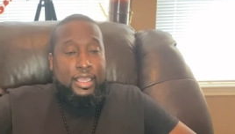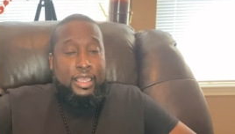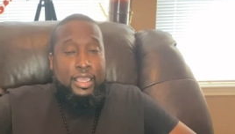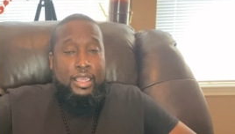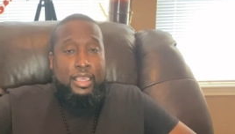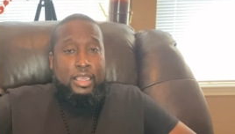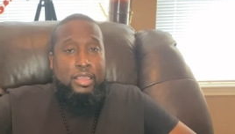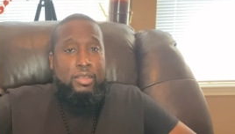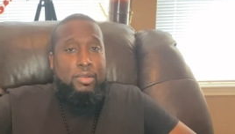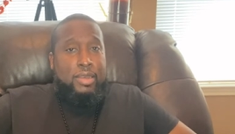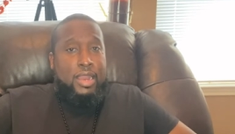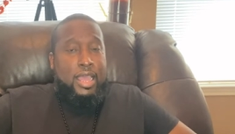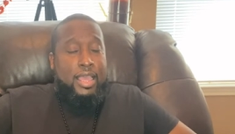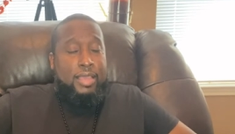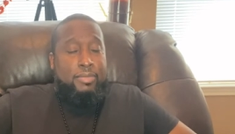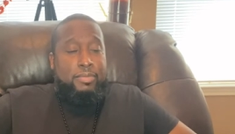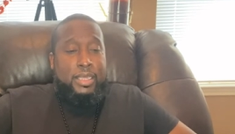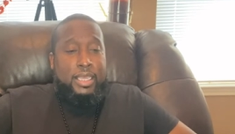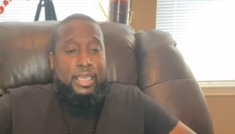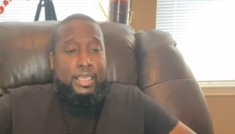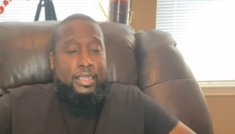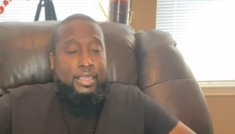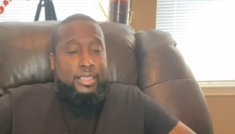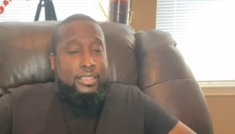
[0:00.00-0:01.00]
I ain't gonna lie,
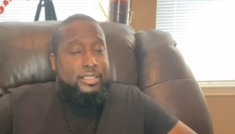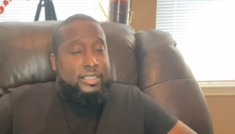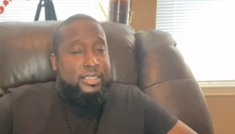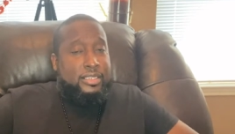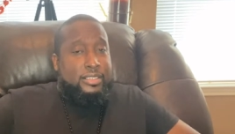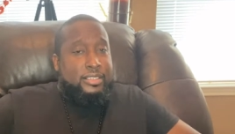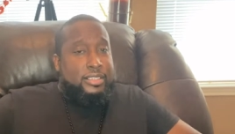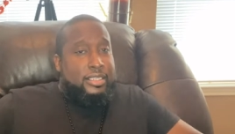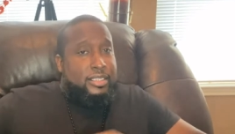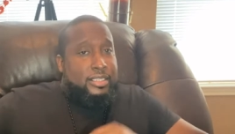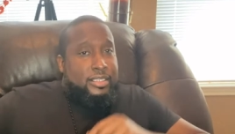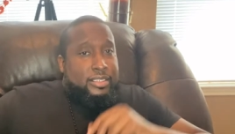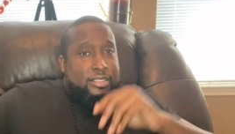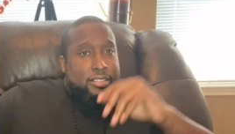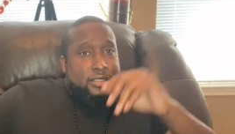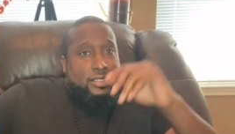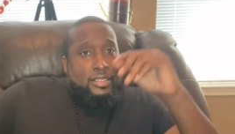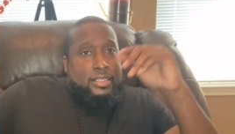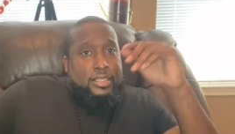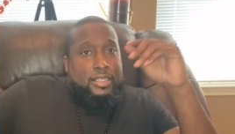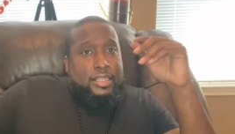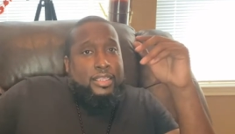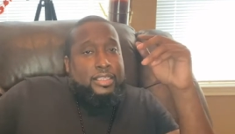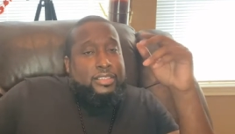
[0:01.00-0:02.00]
man, listening
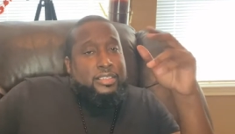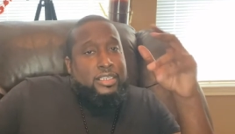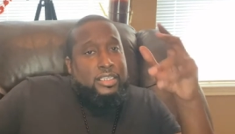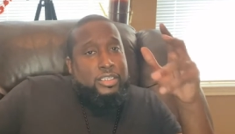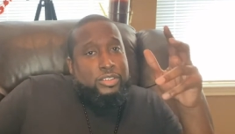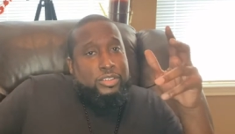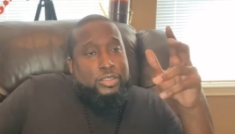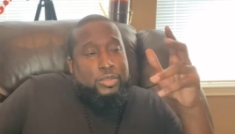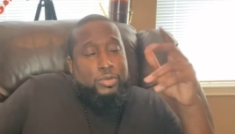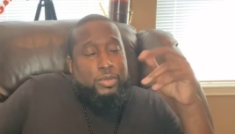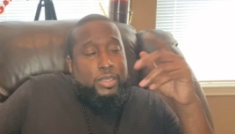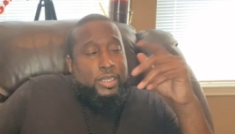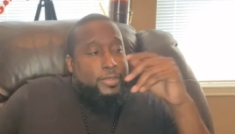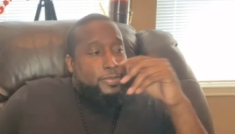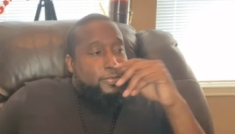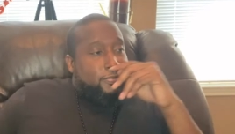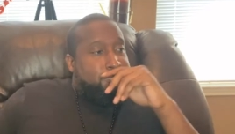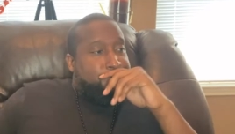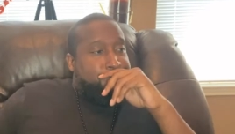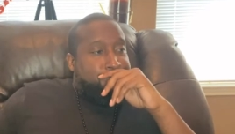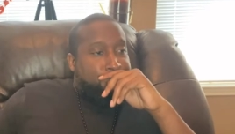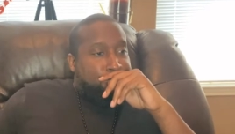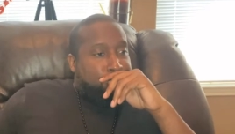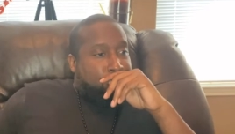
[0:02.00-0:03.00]
to it,
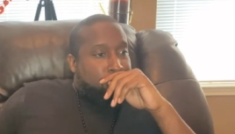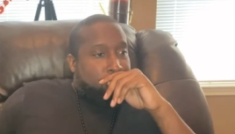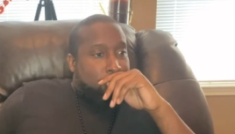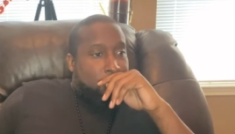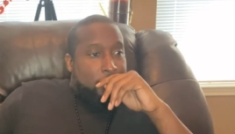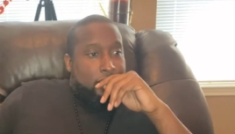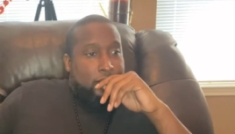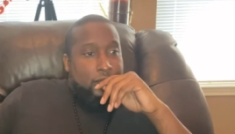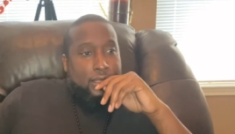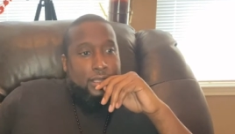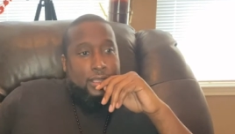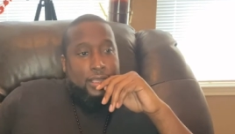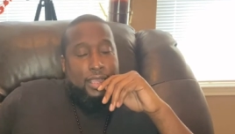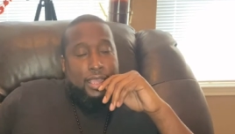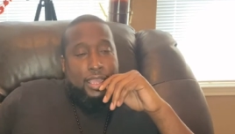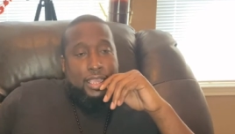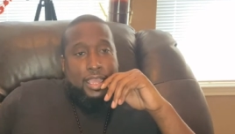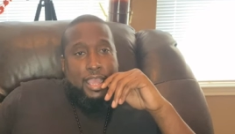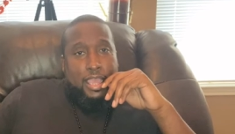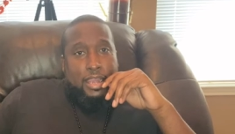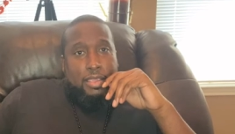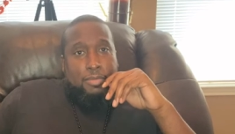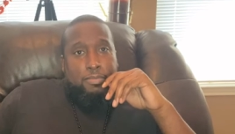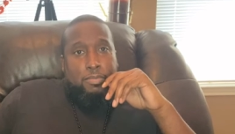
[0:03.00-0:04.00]
I
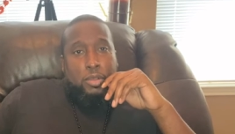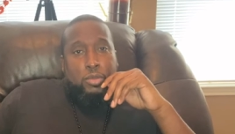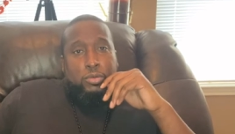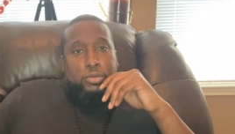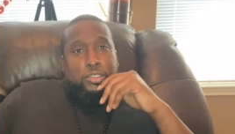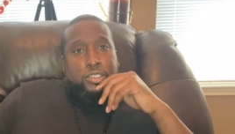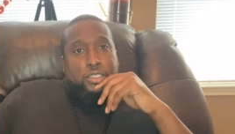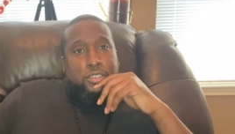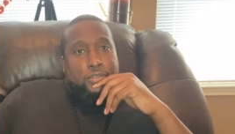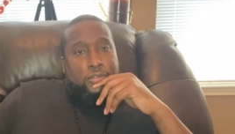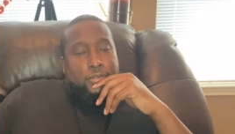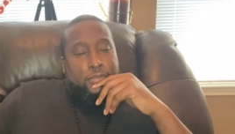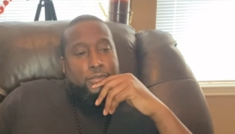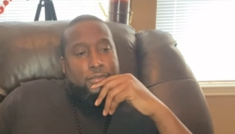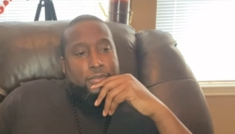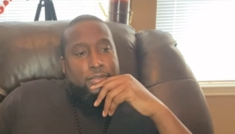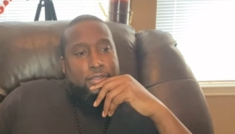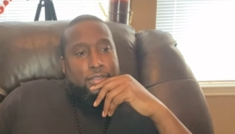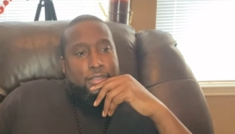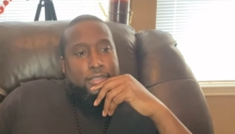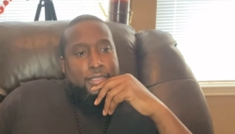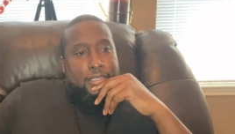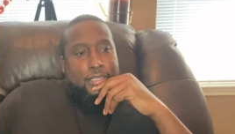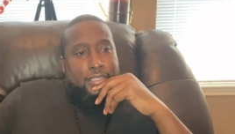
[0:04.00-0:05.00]
got emotional.
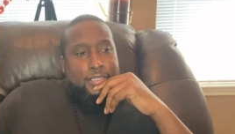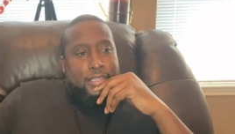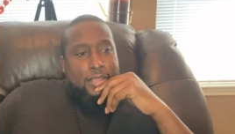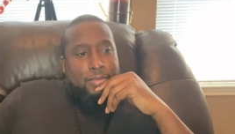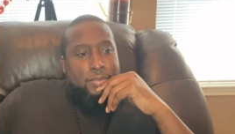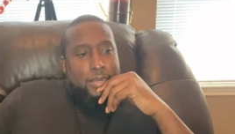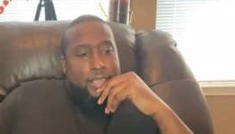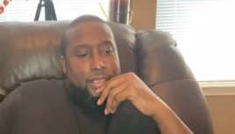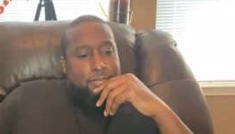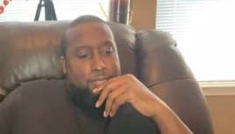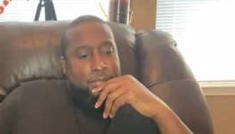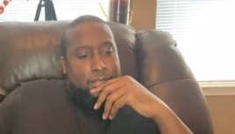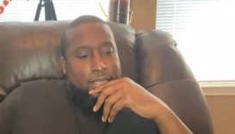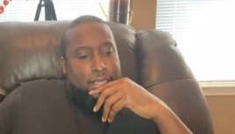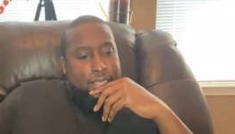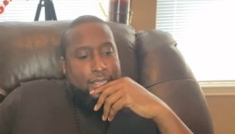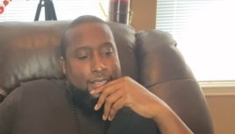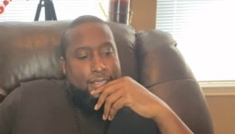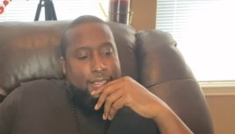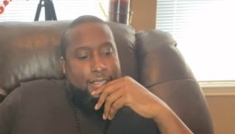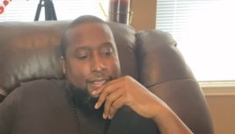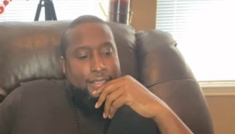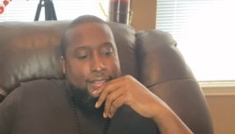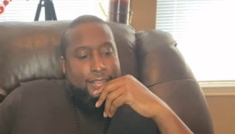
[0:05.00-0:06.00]
Cause I'm like,
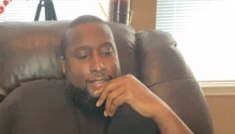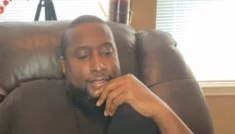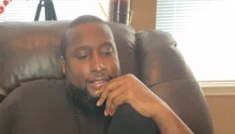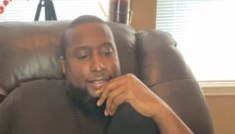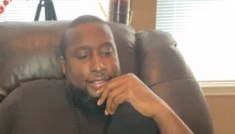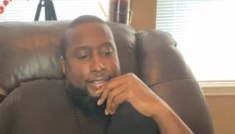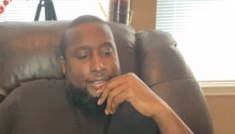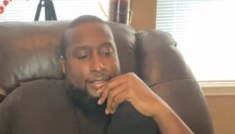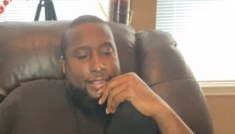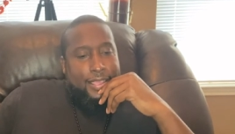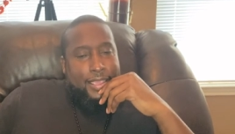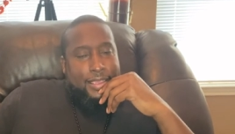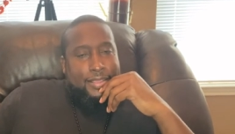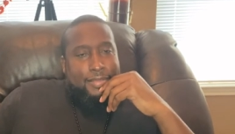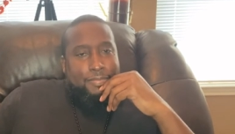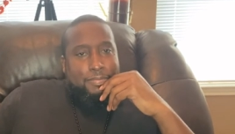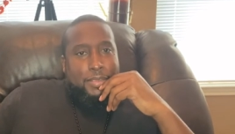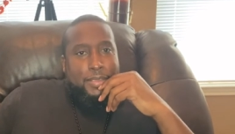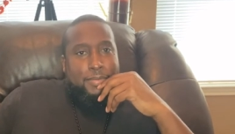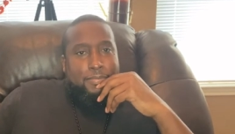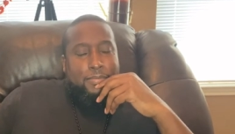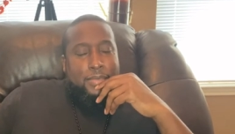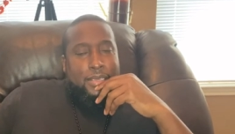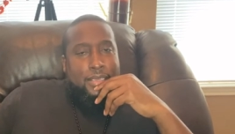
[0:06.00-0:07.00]
man, that could
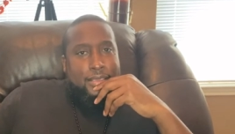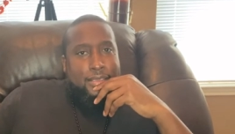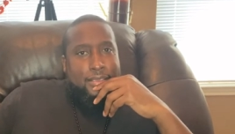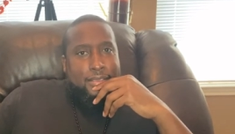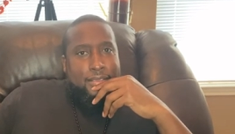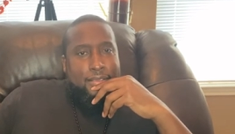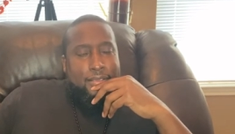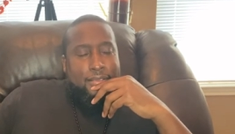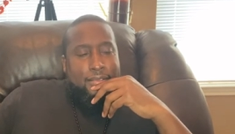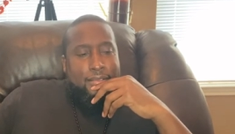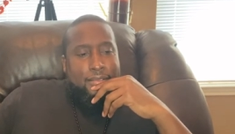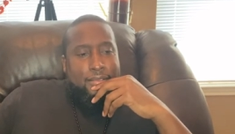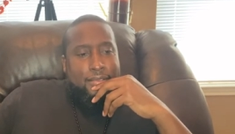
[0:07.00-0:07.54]
be me.